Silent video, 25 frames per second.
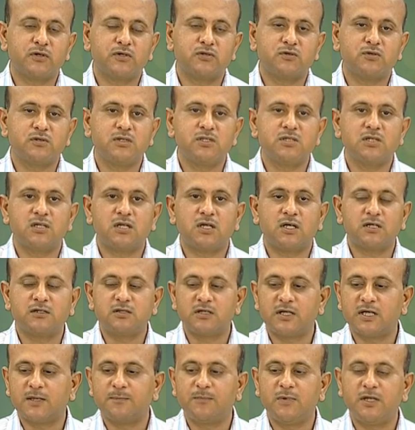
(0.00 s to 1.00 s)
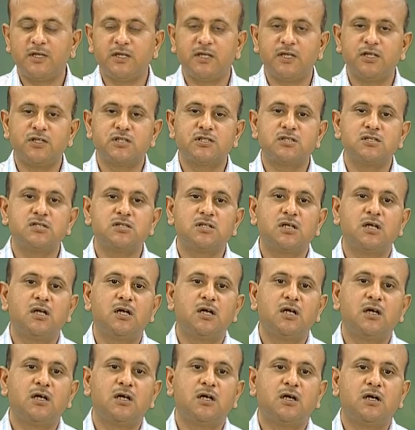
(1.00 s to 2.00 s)
So, these are other applications
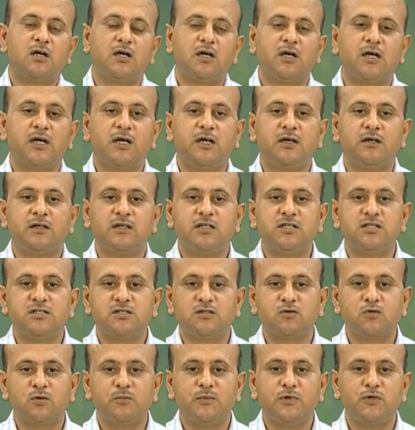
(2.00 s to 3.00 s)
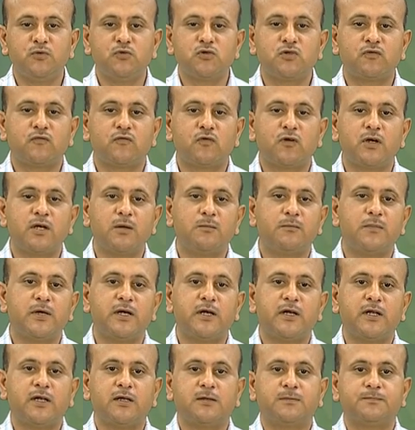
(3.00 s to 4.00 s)
uh, and these could be used for
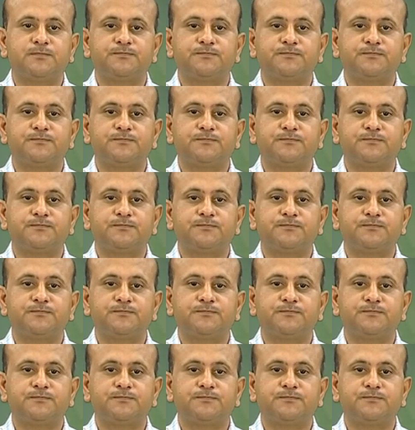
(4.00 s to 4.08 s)
embedding.